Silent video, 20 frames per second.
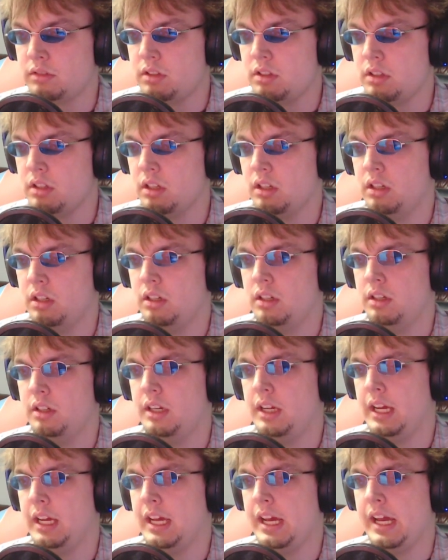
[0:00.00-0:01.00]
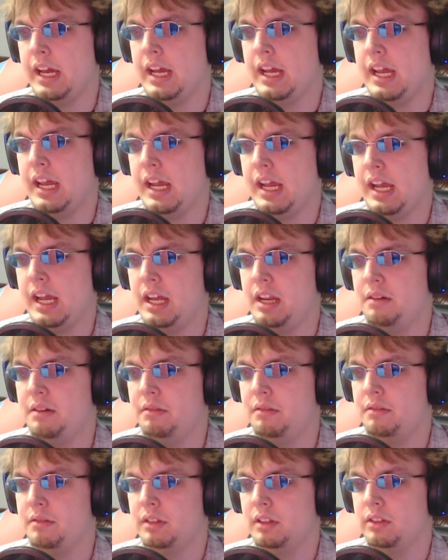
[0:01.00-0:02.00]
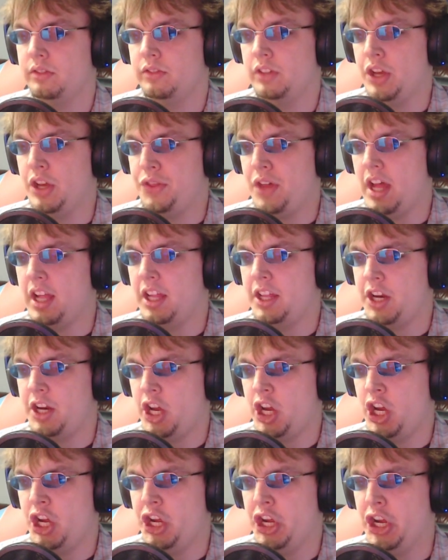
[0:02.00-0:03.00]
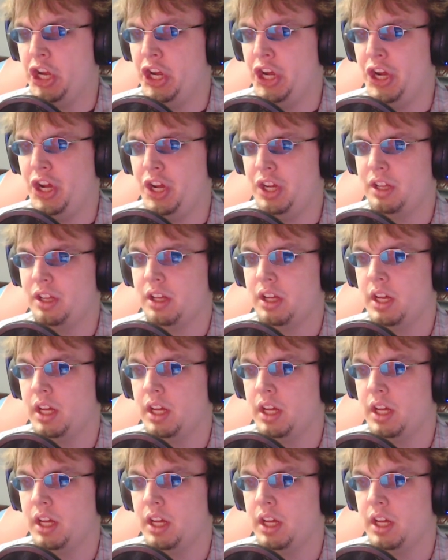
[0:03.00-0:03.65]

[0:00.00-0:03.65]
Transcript: Alright. And... Lethality!